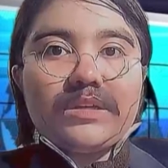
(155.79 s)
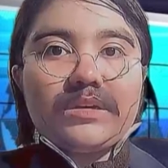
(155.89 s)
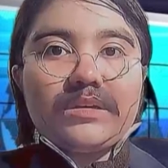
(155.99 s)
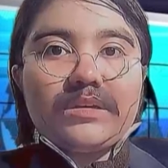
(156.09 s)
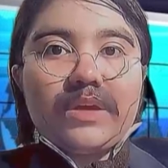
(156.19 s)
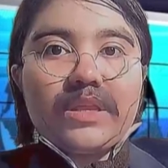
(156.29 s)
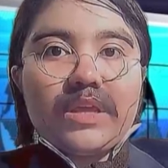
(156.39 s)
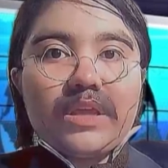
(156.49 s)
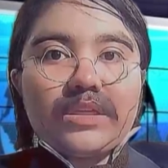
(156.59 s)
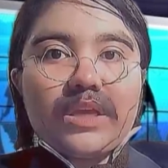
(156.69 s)
But at the
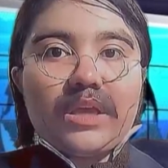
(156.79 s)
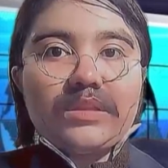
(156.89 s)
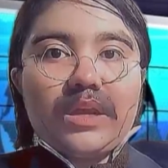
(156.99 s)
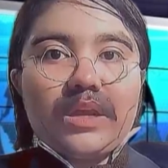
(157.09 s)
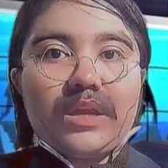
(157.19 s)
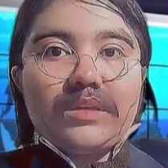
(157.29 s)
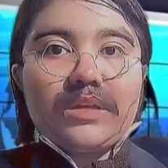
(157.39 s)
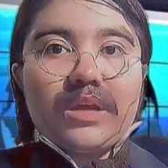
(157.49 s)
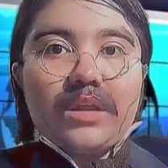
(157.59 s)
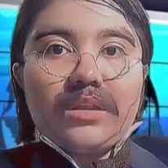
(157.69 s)
beginning I had this
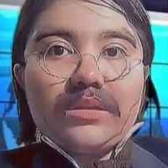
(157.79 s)
machine.